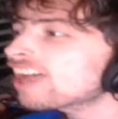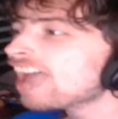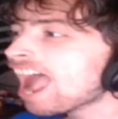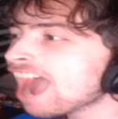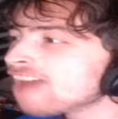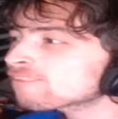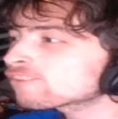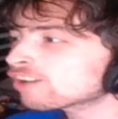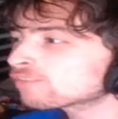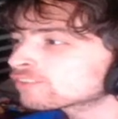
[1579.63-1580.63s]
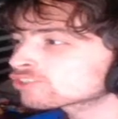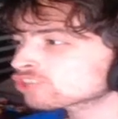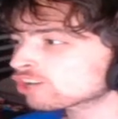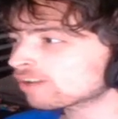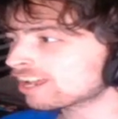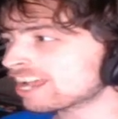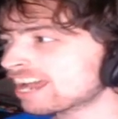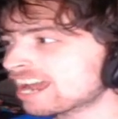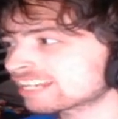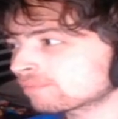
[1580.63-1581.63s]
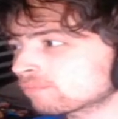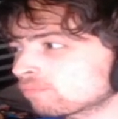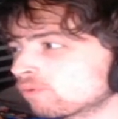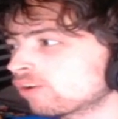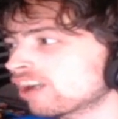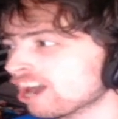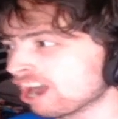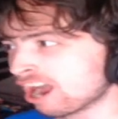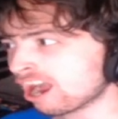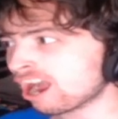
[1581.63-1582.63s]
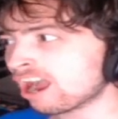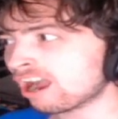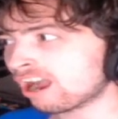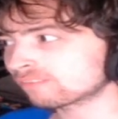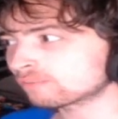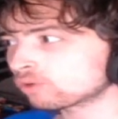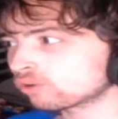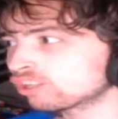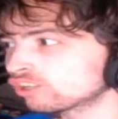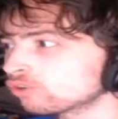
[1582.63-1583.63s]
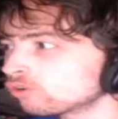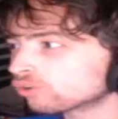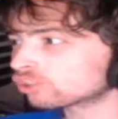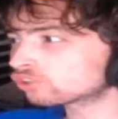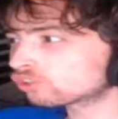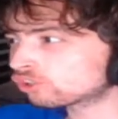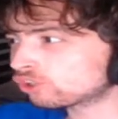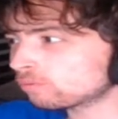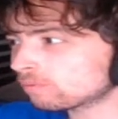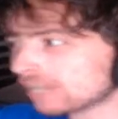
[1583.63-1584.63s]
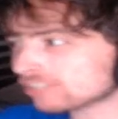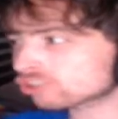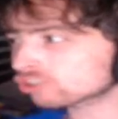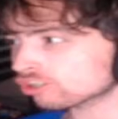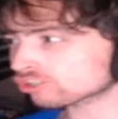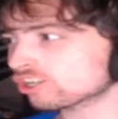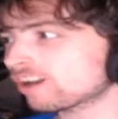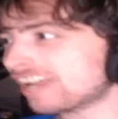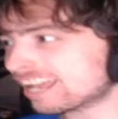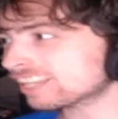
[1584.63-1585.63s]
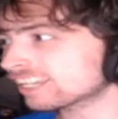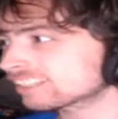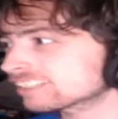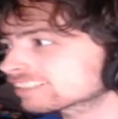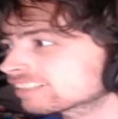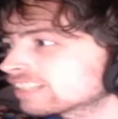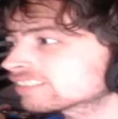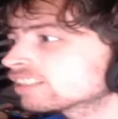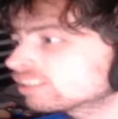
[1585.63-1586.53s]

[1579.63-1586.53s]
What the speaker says: half of the show, and I'm the more Kuma Magical Go show. I like this because